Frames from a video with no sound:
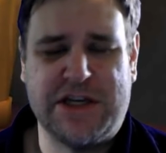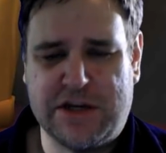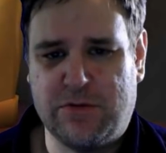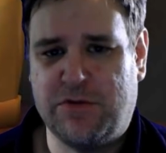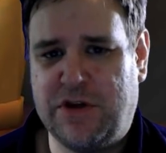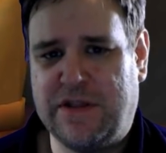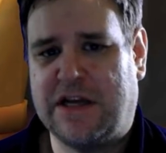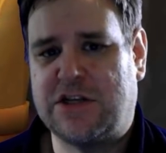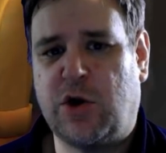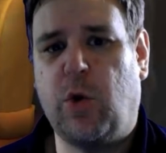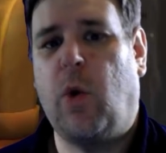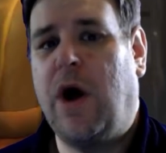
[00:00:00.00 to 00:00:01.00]
I don't think that's
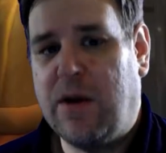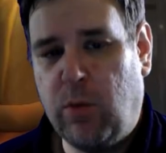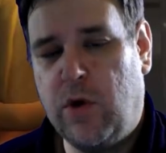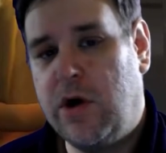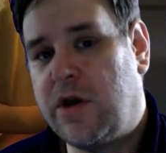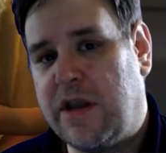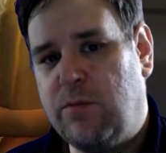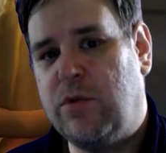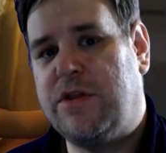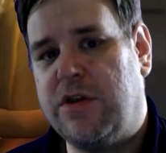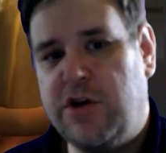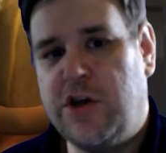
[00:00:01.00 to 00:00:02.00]
quite working with
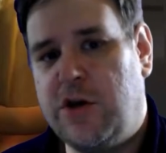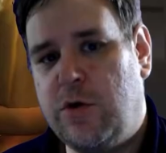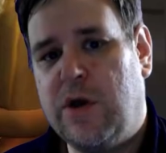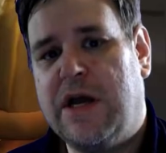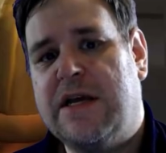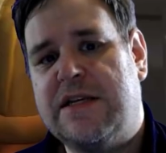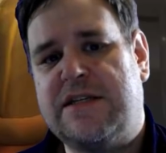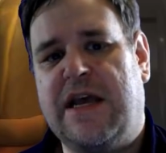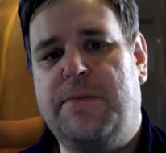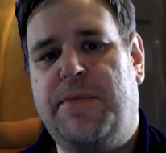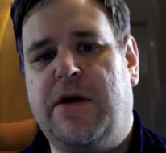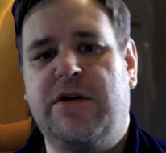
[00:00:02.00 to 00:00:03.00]
the new
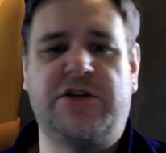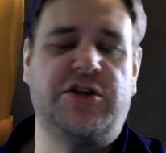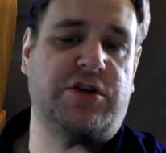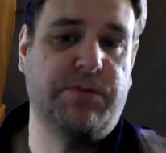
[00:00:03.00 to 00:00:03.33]
set bonuses.